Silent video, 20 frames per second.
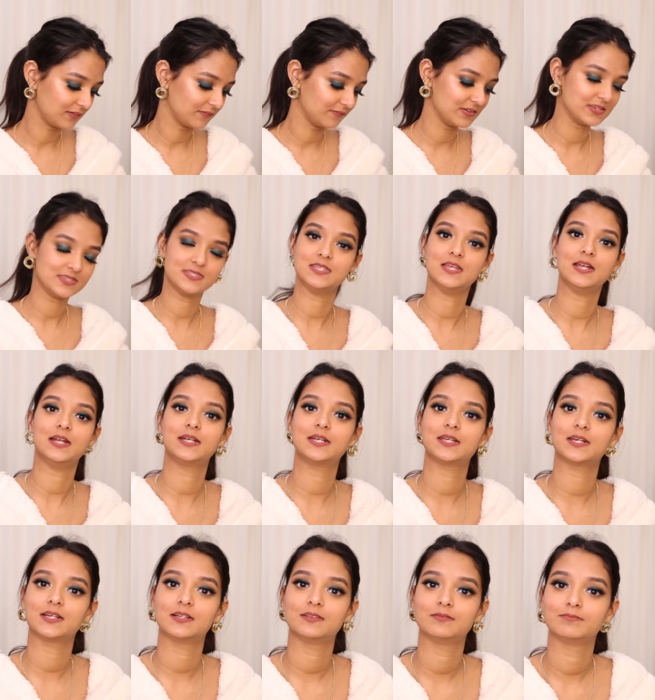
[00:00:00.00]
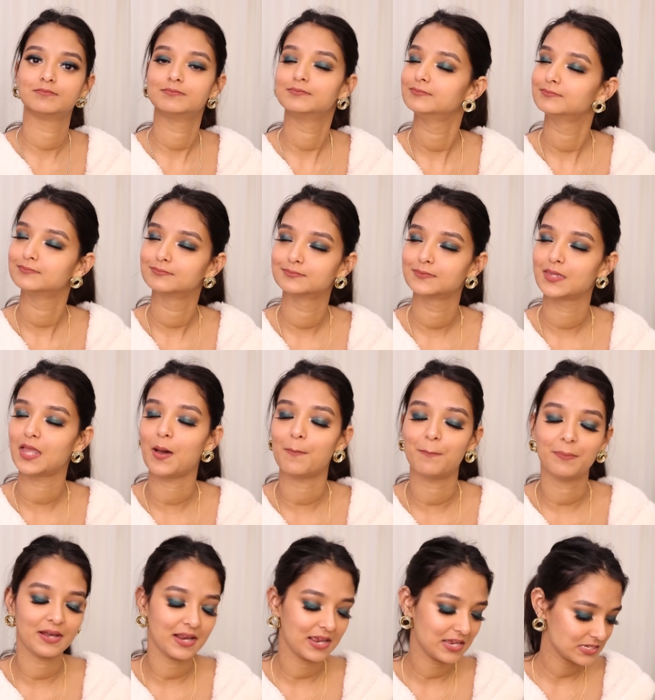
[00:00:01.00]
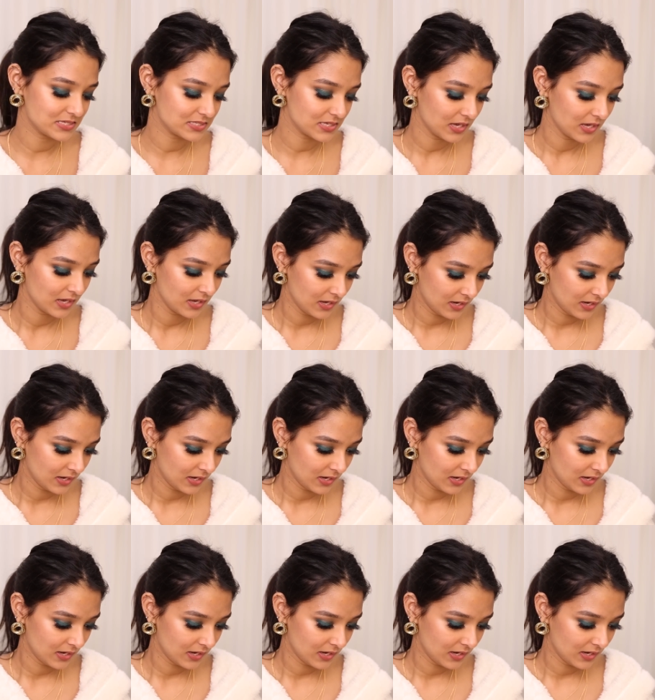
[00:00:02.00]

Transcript: visit a place.